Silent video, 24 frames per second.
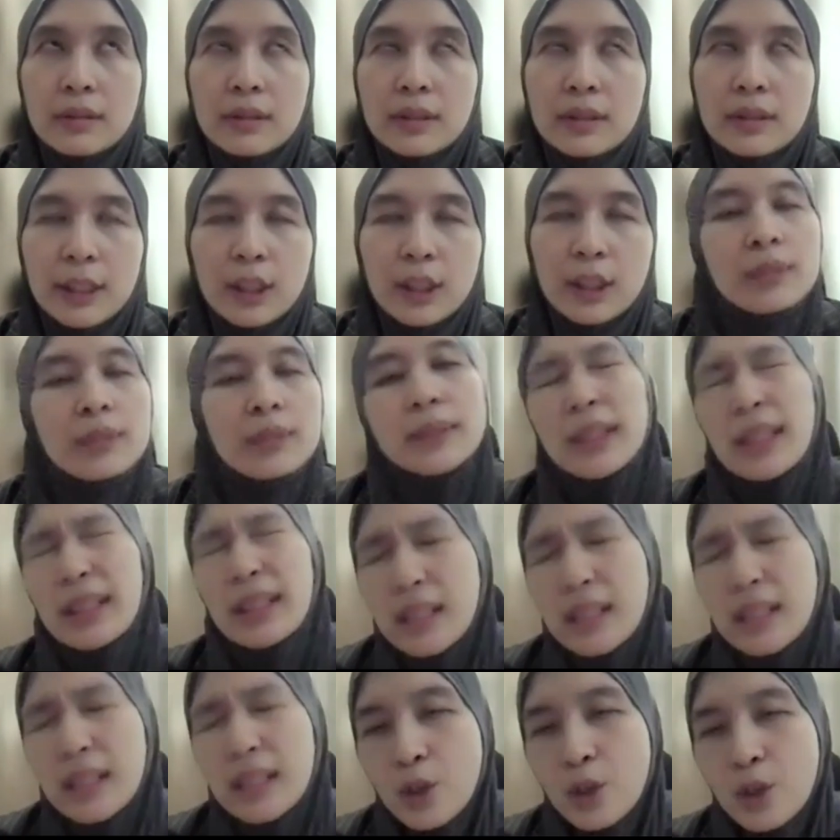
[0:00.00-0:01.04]
Yaacob
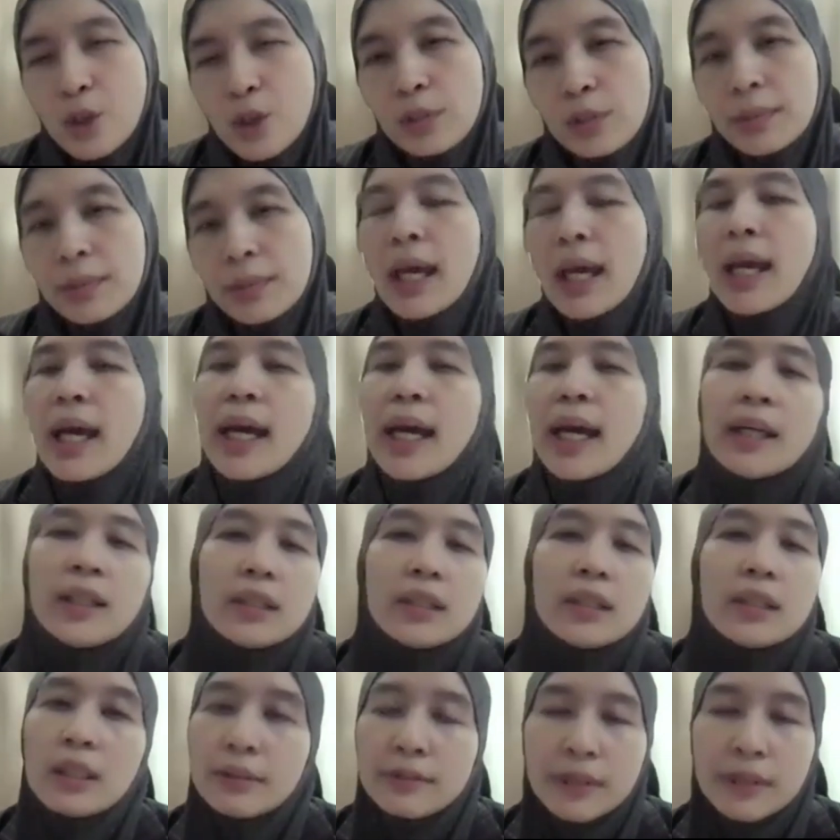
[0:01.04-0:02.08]
Ahmadani's group and a
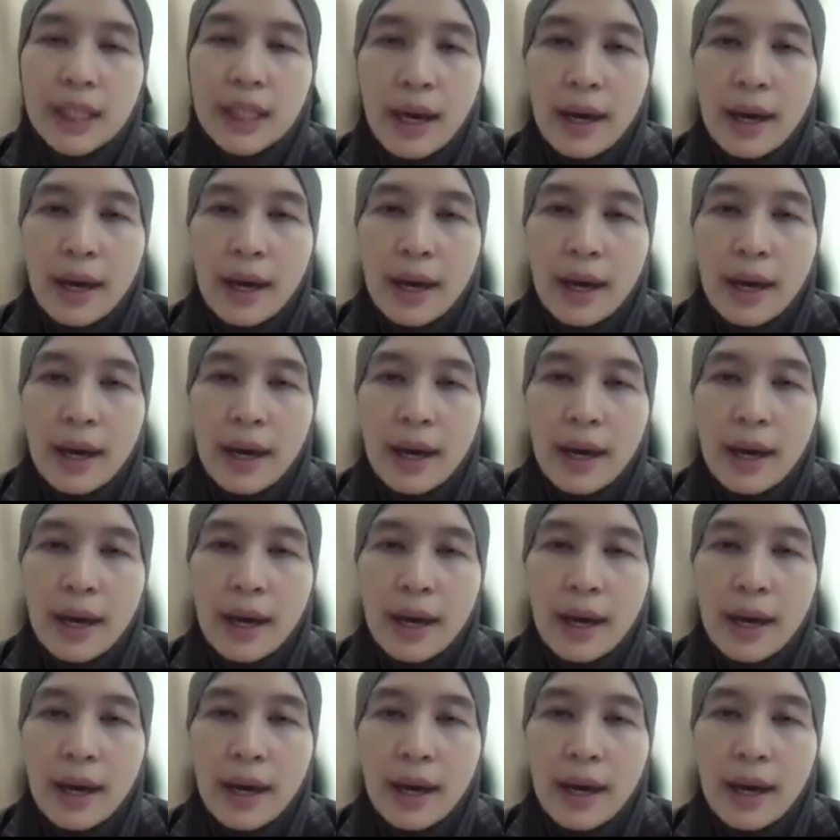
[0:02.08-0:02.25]
lot of the